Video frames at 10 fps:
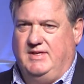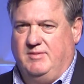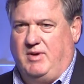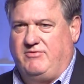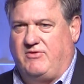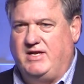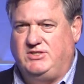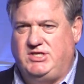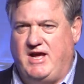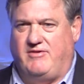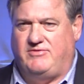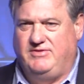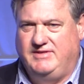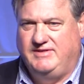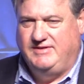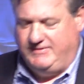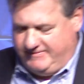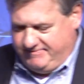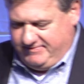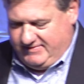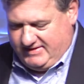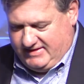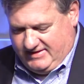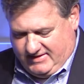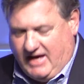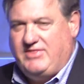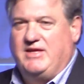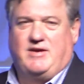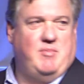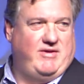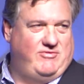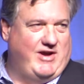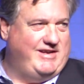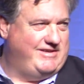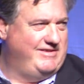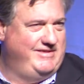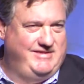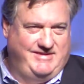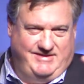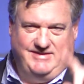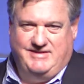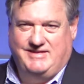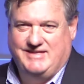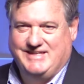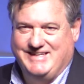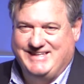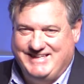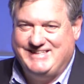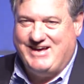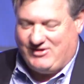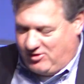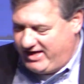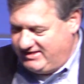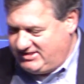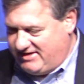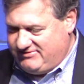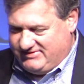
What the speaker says: My friend Jeff. I think my friend. No, go ahead, Jeff.